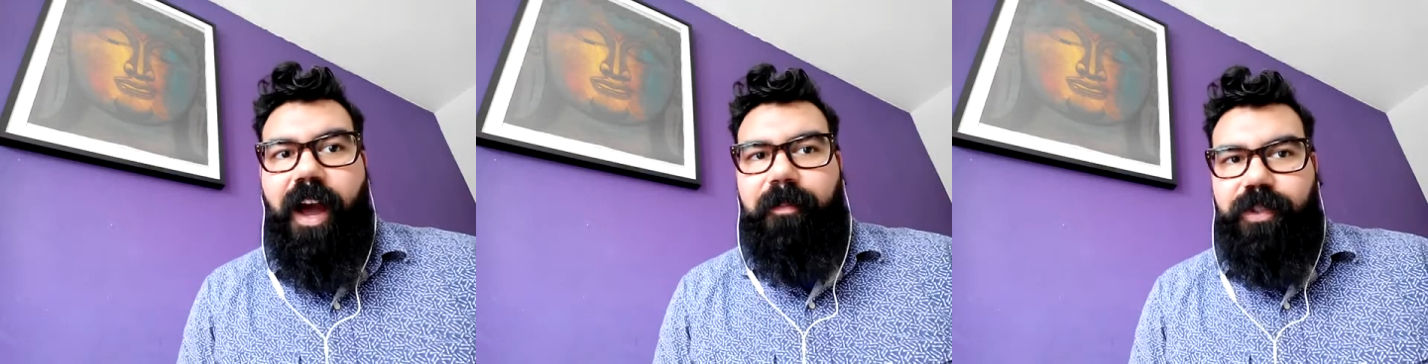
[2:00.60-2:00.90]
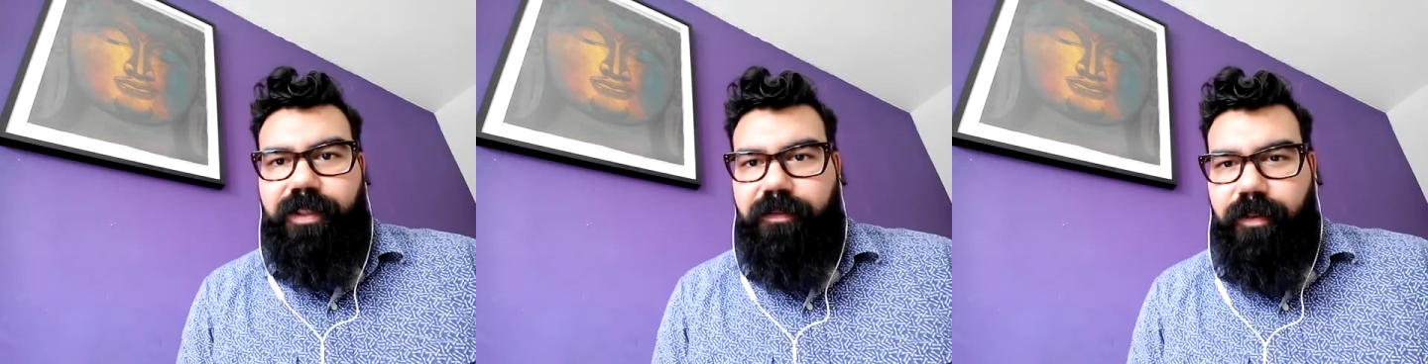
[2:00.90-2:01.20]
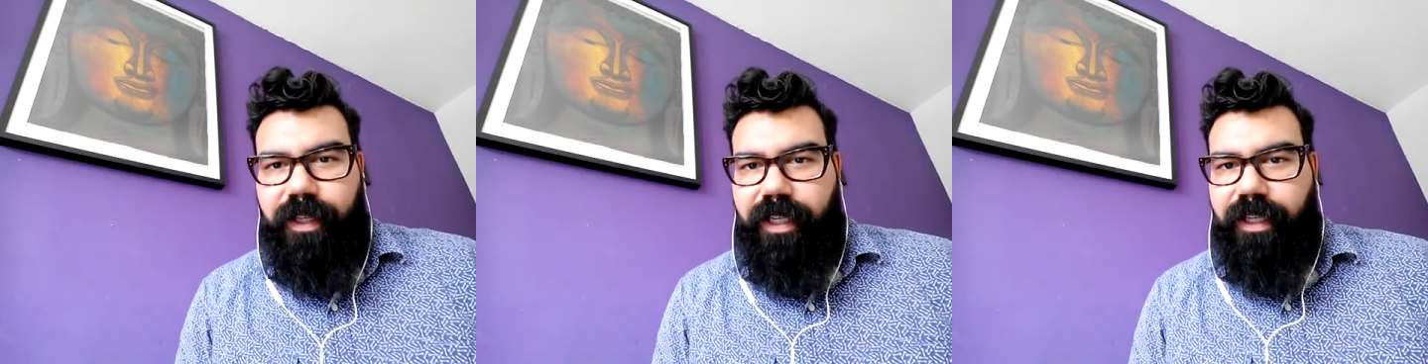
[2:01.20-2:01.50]
option
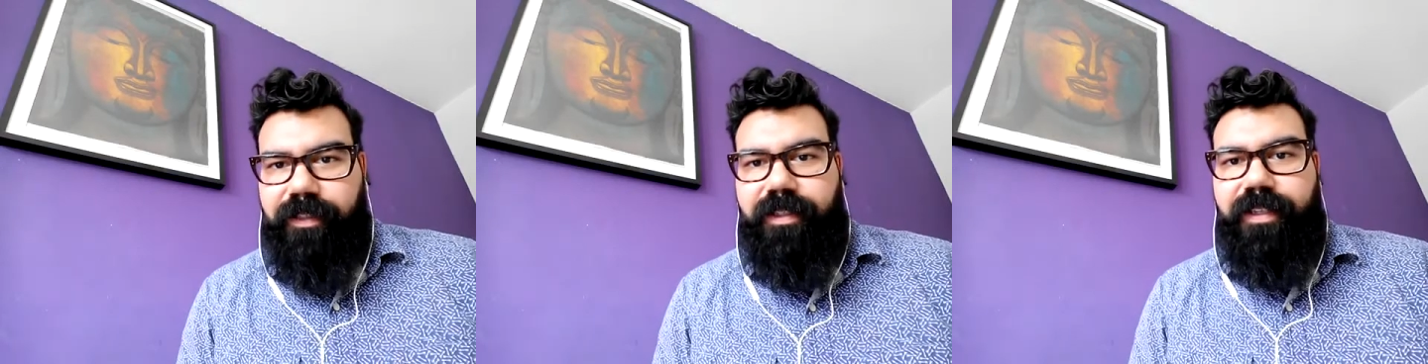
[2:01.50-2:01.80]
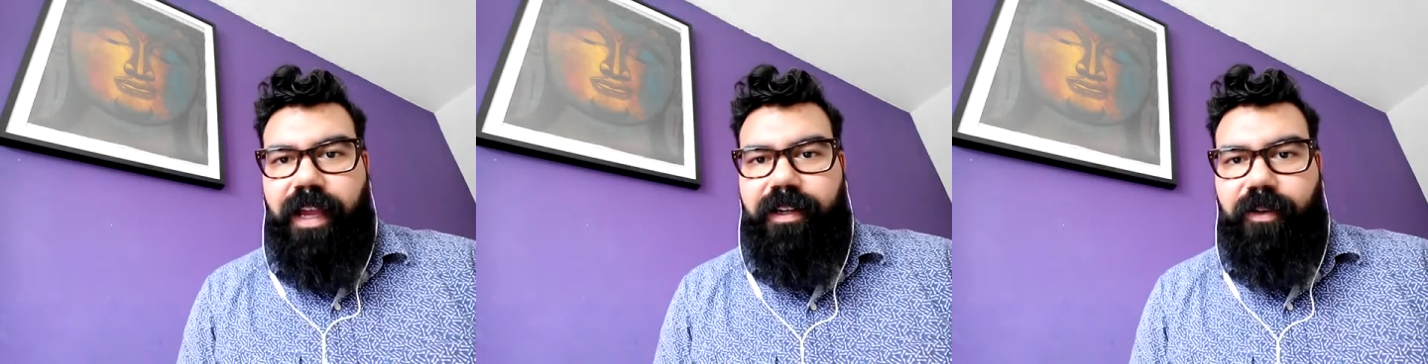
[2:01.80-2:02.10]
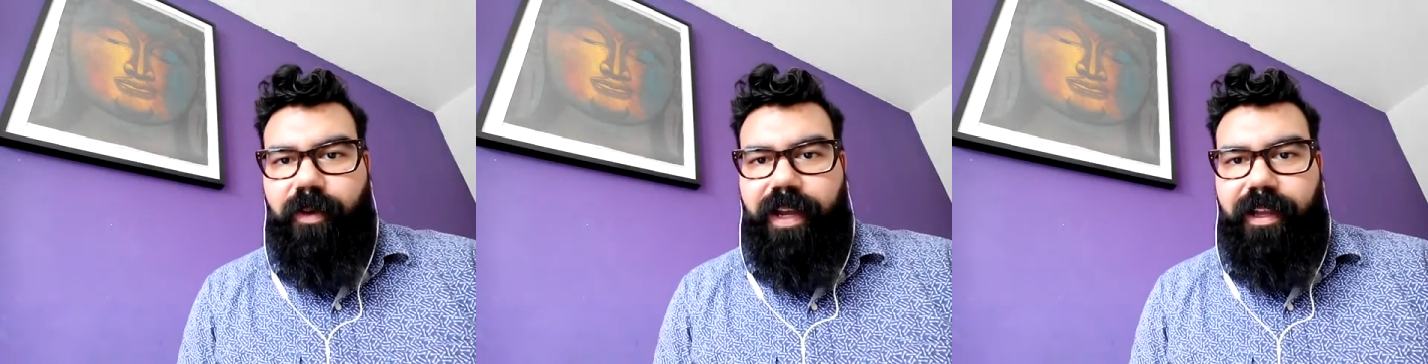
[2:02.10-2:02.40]
for the king to sign it
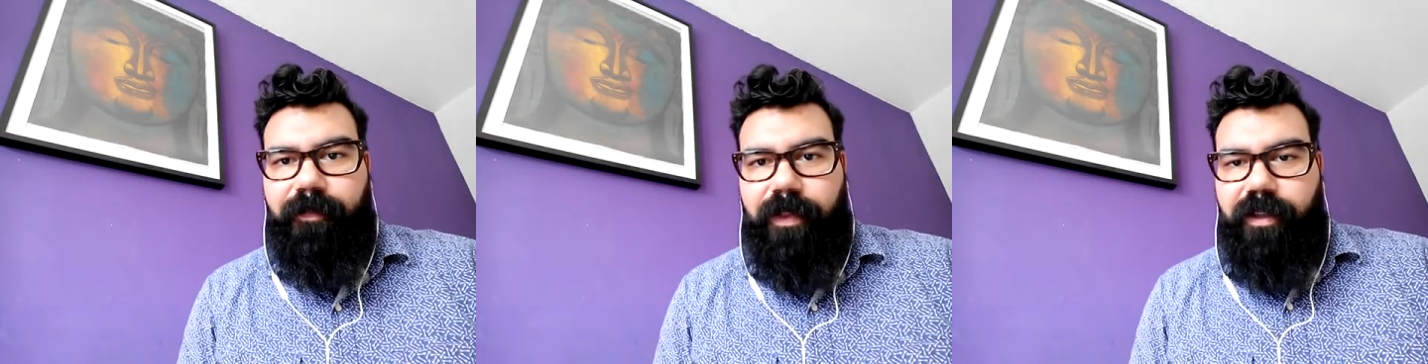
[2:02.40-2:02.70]
away.